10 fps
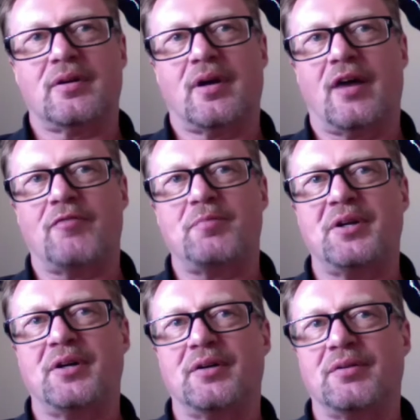I've been
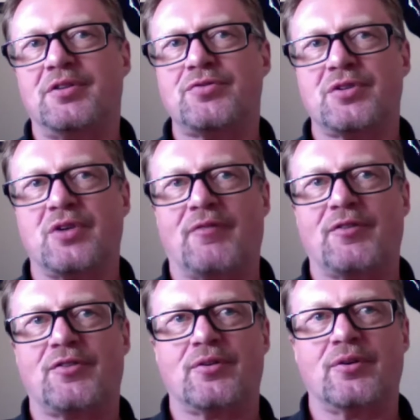a district
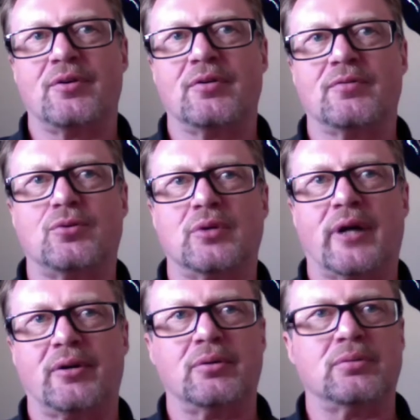officer for, a
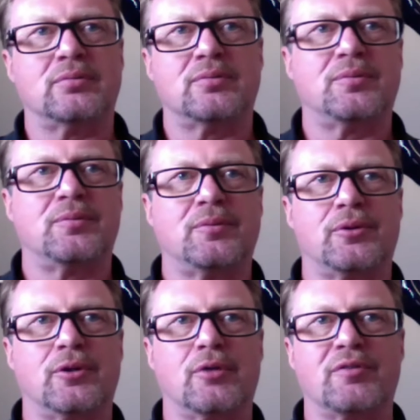little
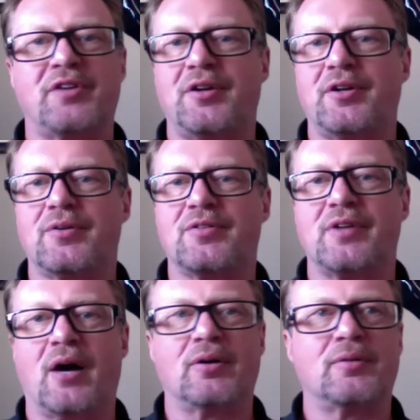over 10 years
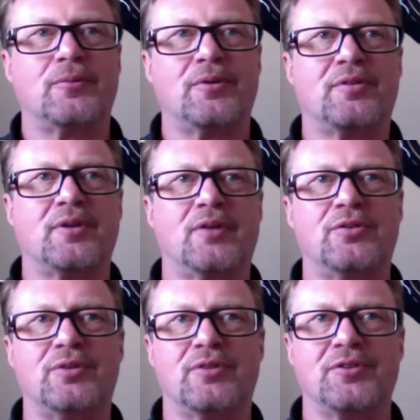now with
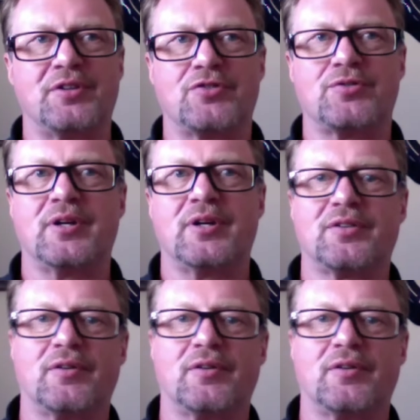two different districts.